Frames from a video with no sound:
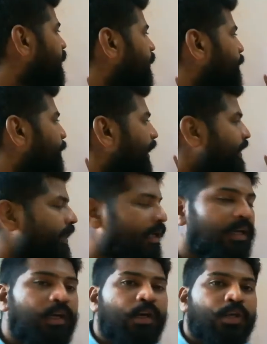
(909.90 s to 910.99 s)

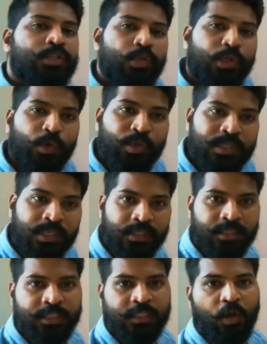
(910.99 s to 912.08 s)
making
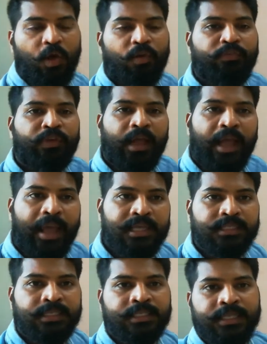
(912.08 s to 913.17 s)
solutions of
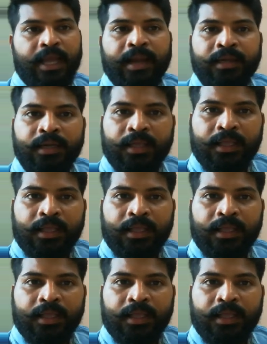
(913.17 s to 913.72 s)
acids and